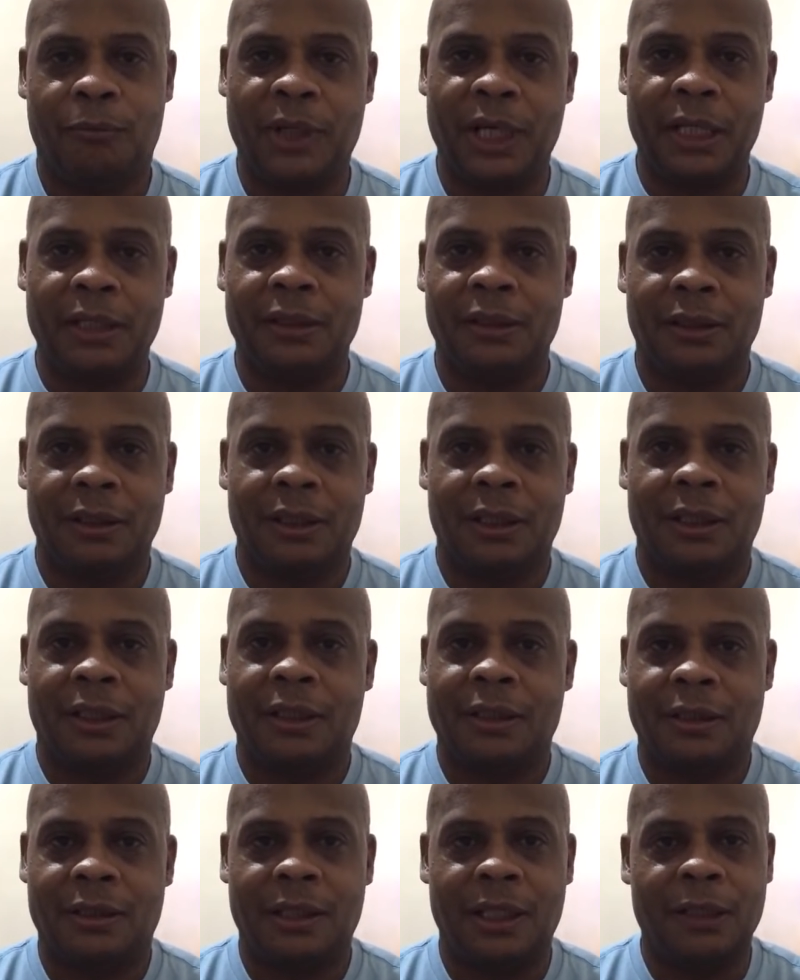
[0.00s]
But
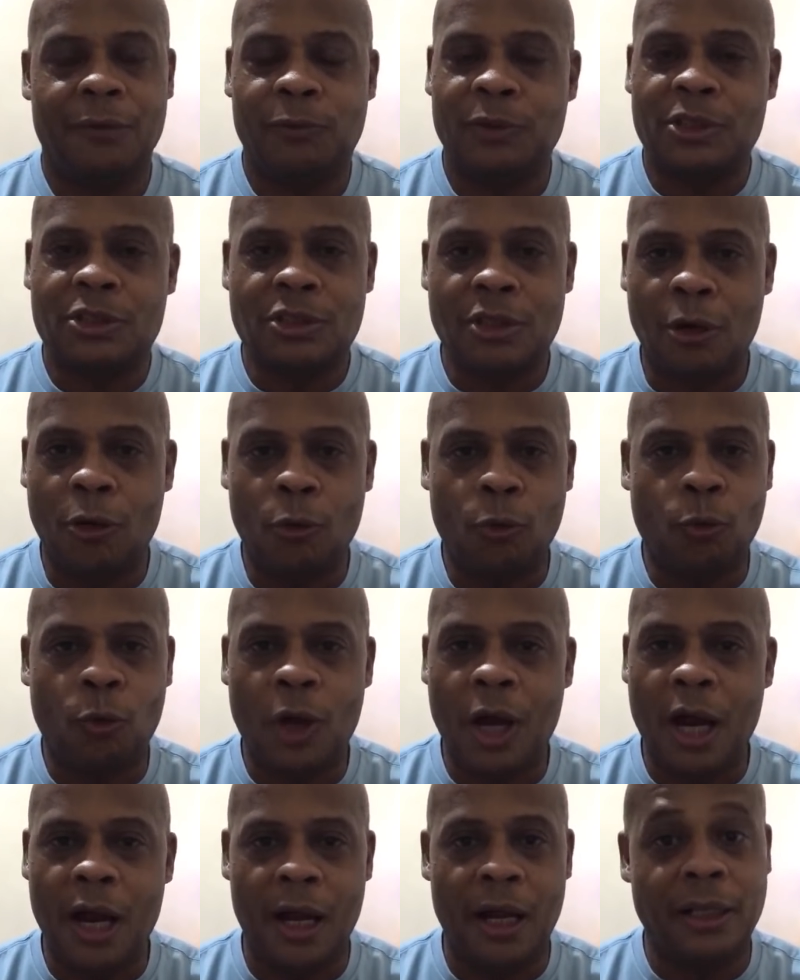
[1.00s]
it was so
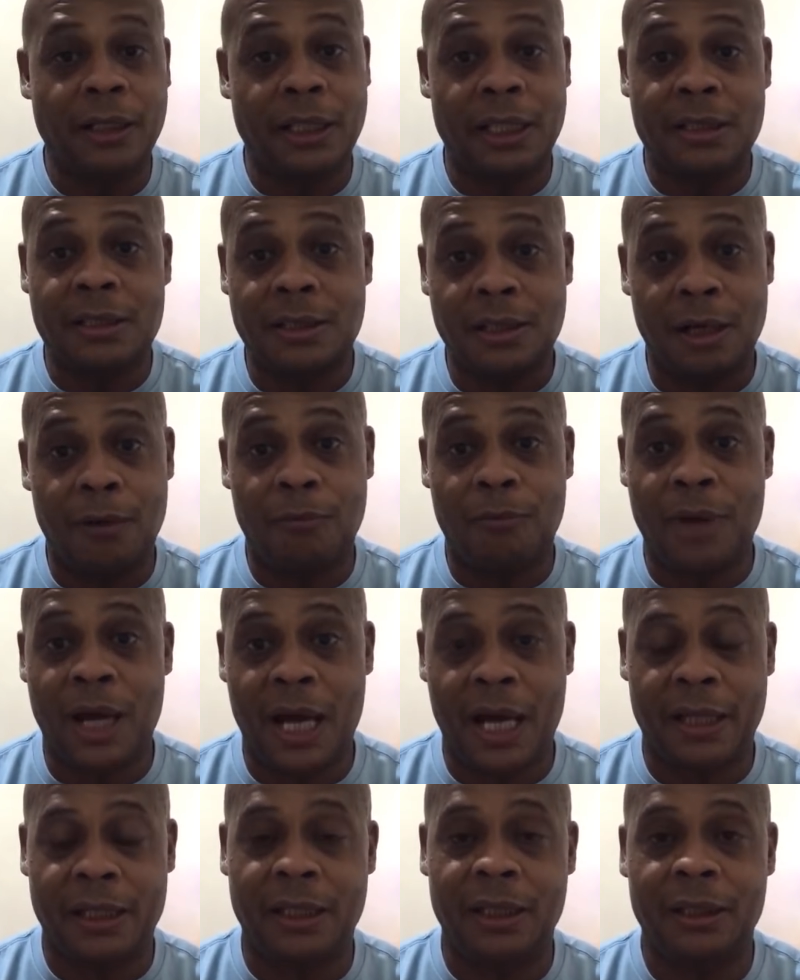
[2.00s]
rare that
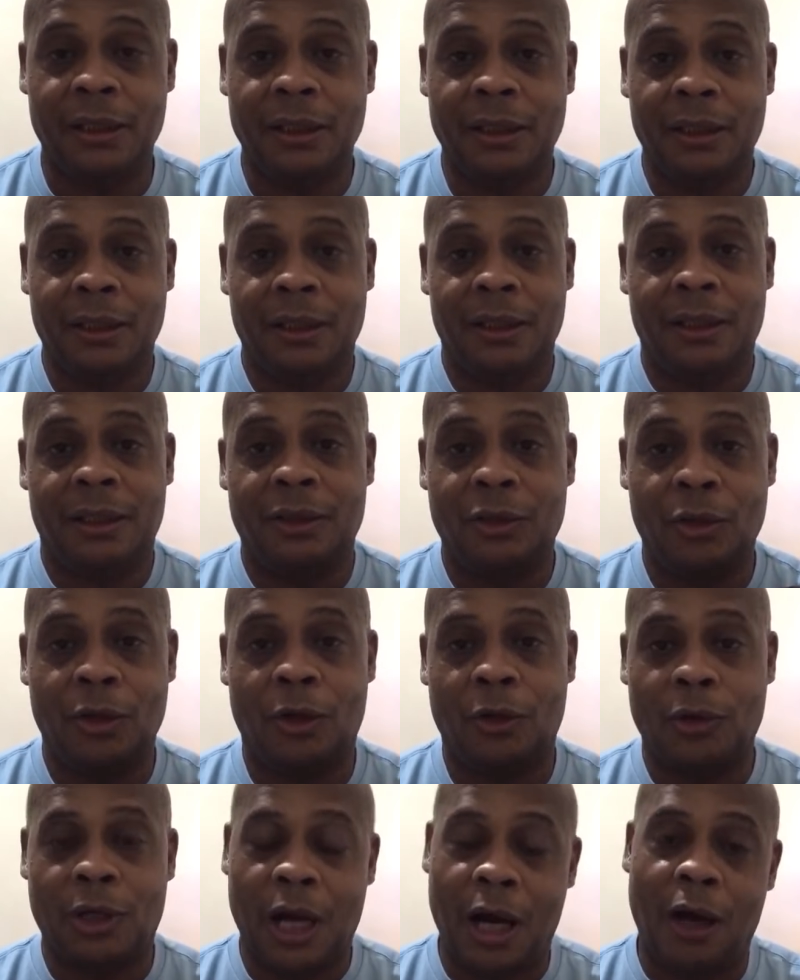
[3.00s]
somebody,
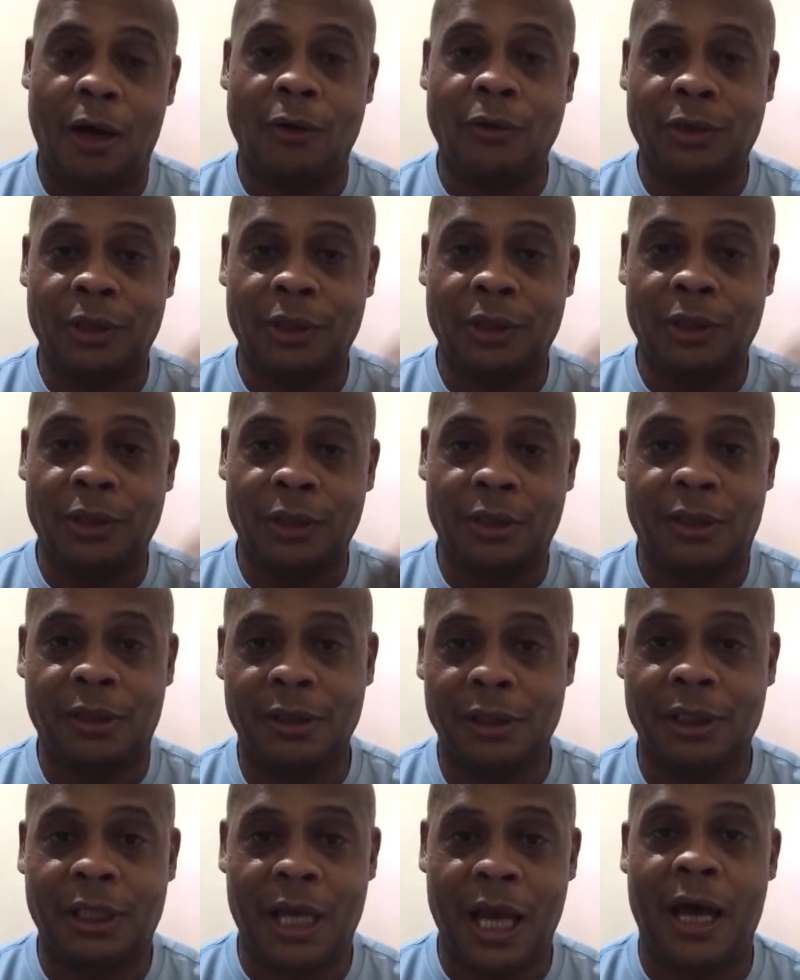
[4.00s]
called the
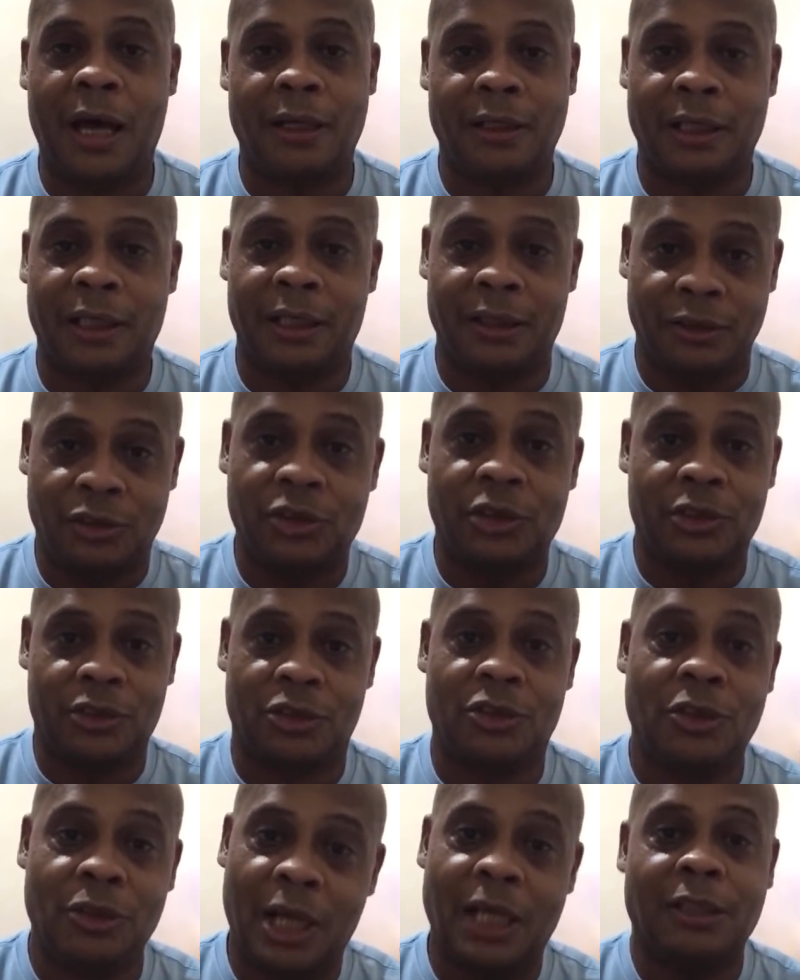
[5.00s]
cook out and just,
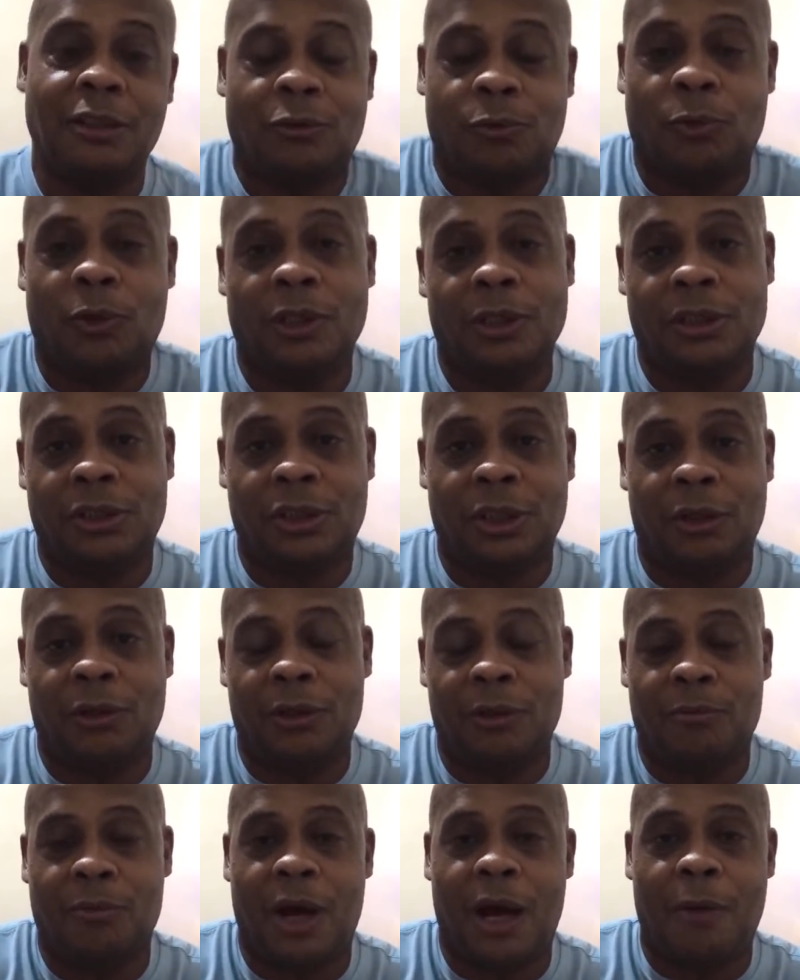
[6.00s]
I just wanted to show him
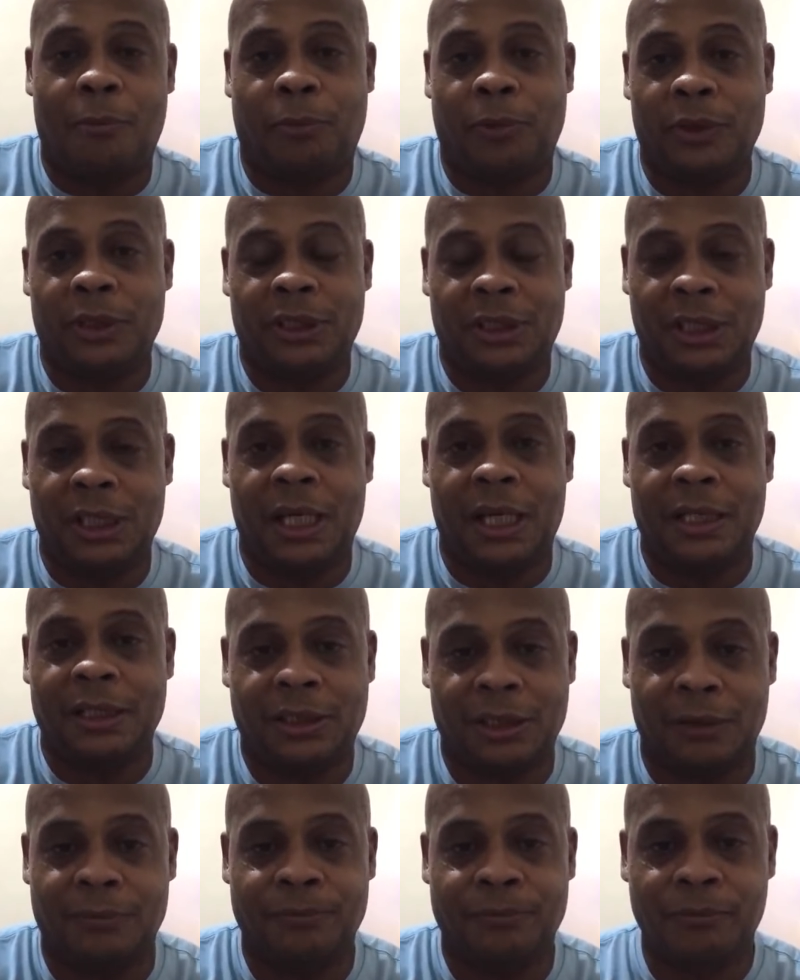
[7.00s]
my
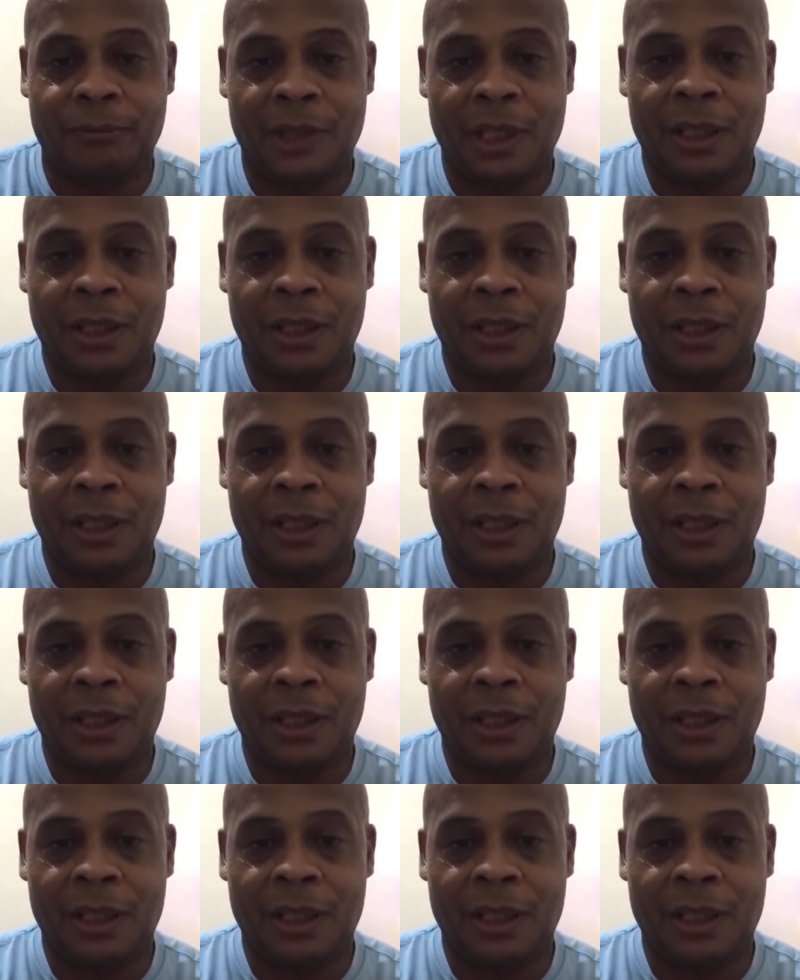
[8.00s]
appreciation.